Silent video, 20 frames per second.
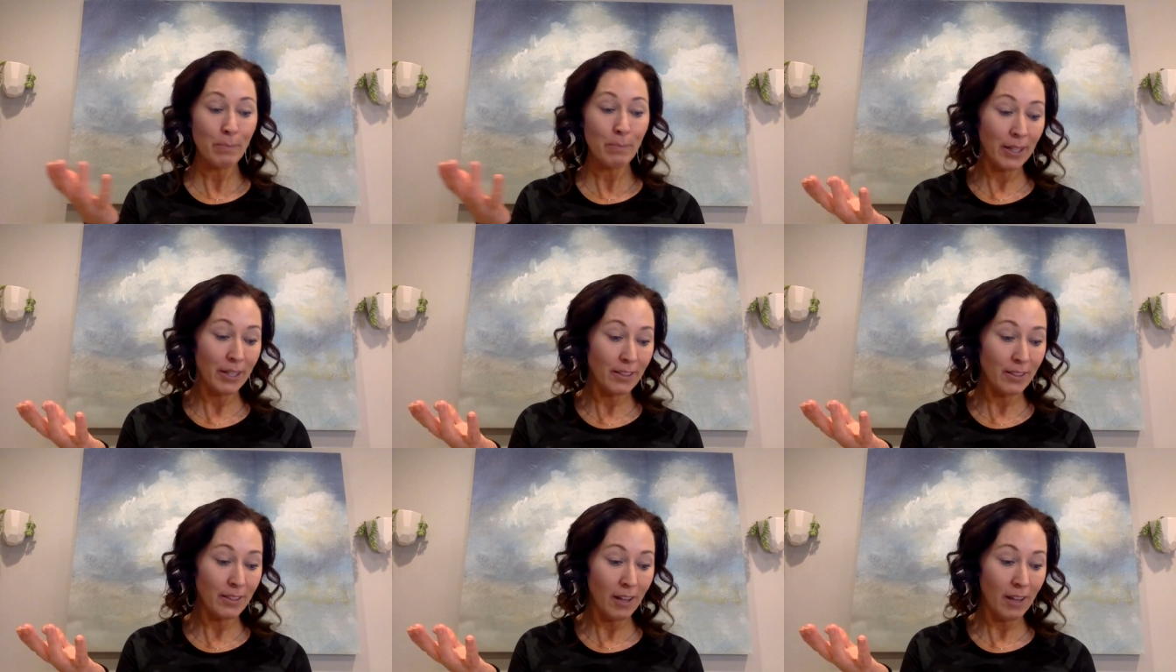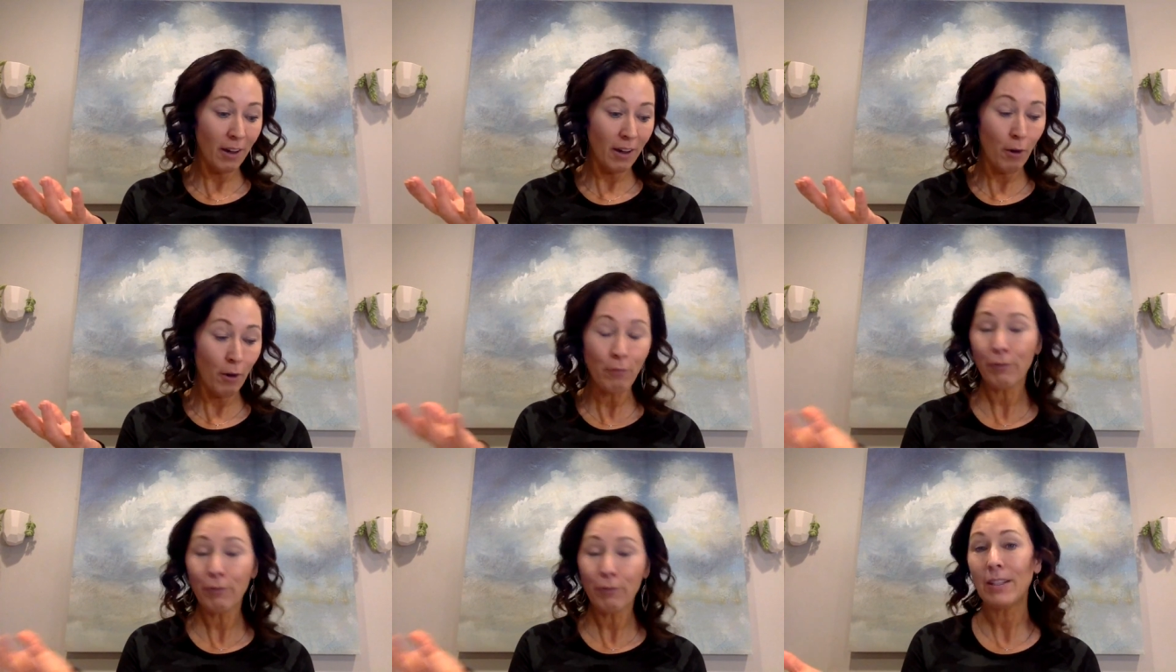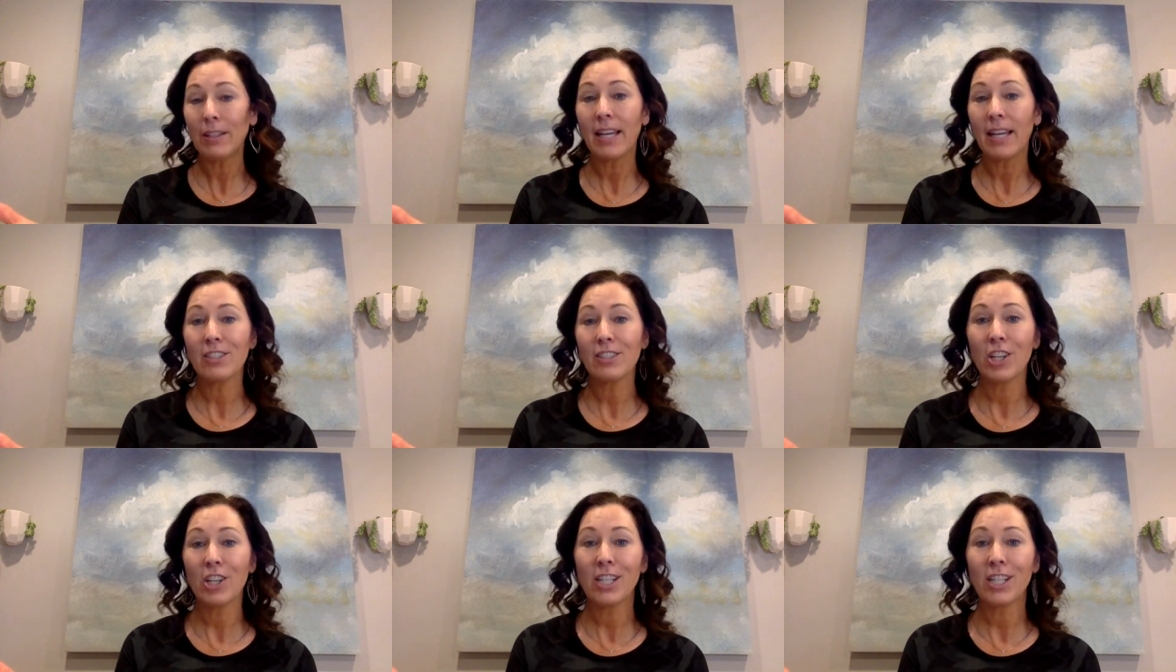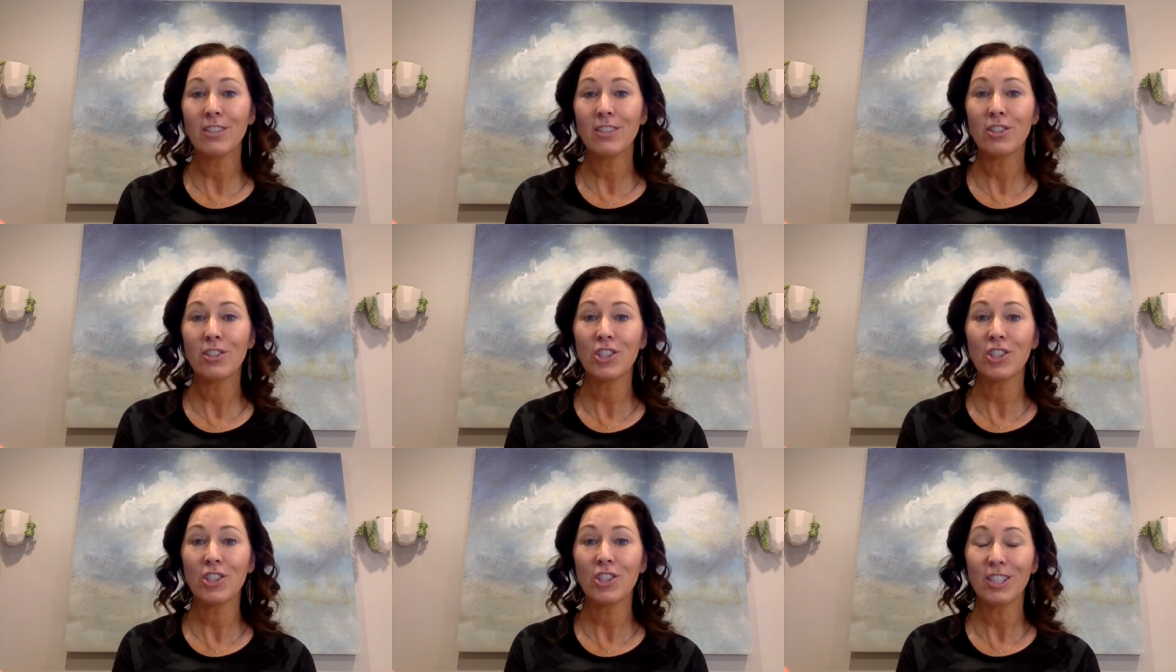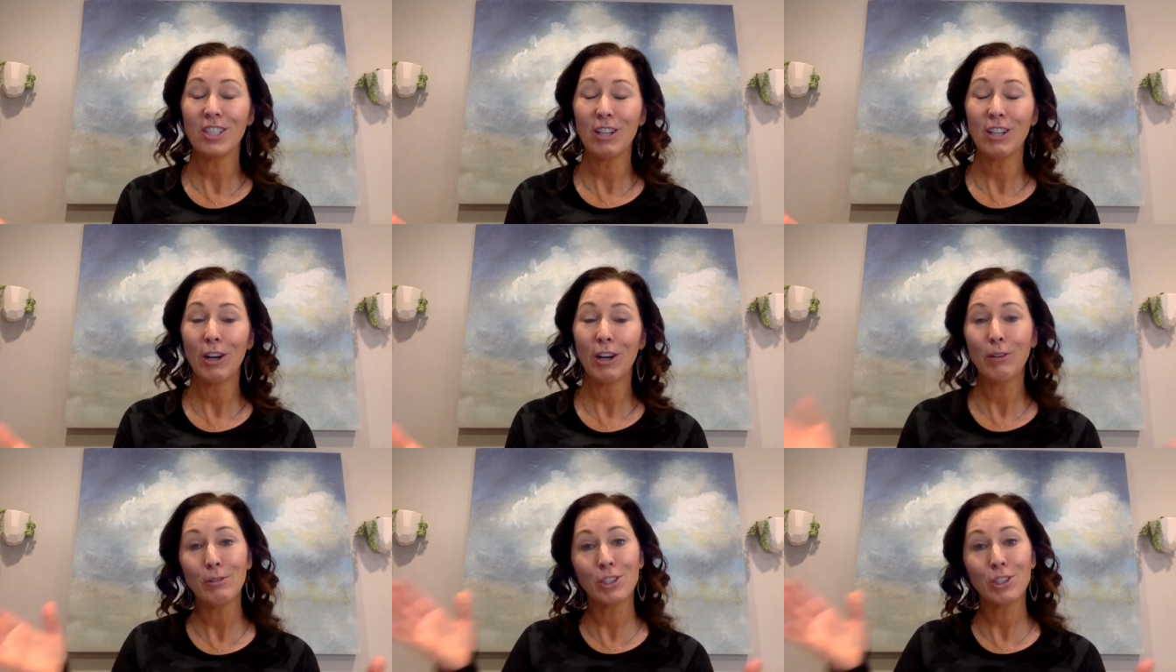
but hopefully that changed, you know,